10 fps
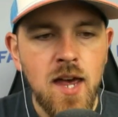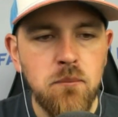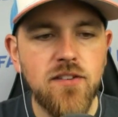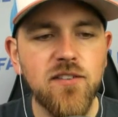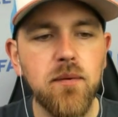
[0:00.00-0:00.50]

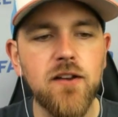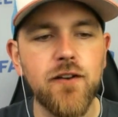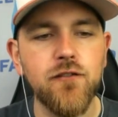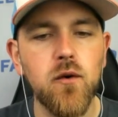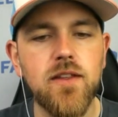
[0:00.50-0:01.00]
Pitching
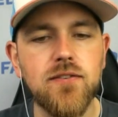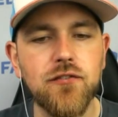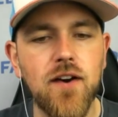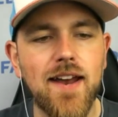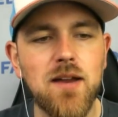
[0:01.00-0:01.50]
preview for this
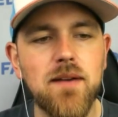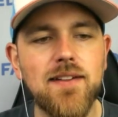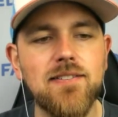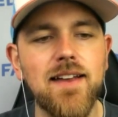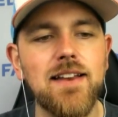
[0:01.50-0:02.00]
Friday
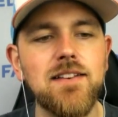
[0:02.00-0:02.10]
main slate.